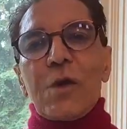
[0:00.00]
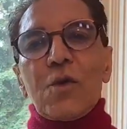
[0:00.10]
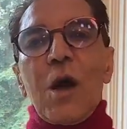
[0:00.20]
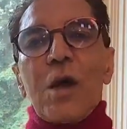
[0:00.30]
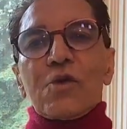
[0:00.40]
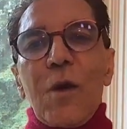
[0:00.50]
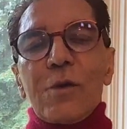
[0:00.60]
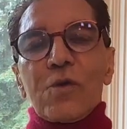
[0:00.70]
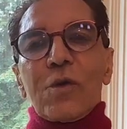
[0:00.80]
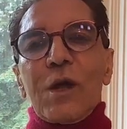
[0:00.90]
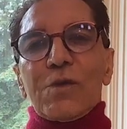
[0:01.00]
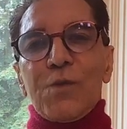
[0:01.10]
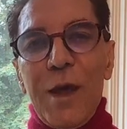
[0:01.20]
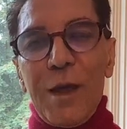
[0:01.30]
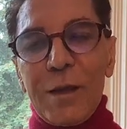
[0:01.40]
that they are trying to
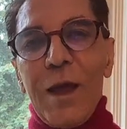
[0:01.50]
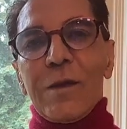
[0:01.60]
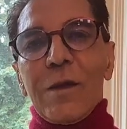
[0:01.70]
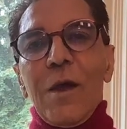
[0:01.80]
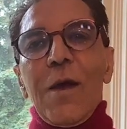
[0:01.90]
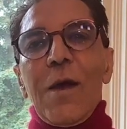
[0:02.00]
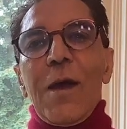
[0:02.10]
get pregnant